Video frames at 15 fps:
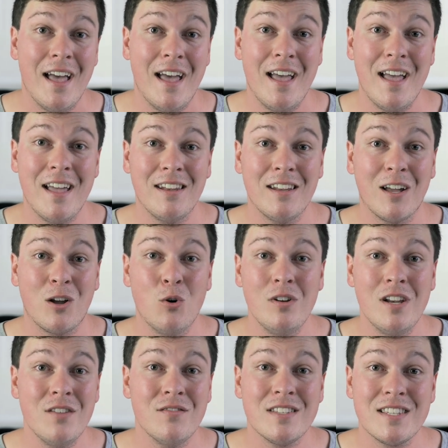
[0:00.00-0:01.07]
and I
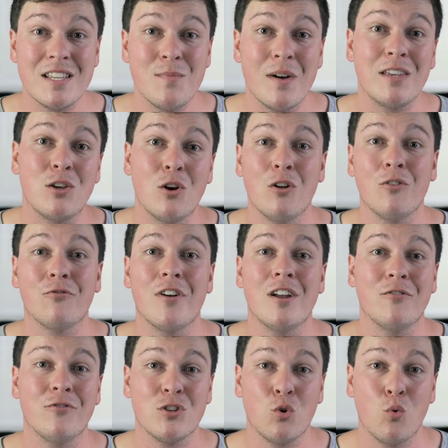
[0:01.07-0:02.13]
couldn't even see my
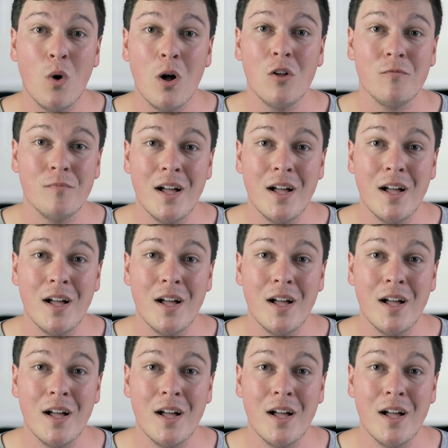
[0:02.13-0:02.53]
girlfriend for 12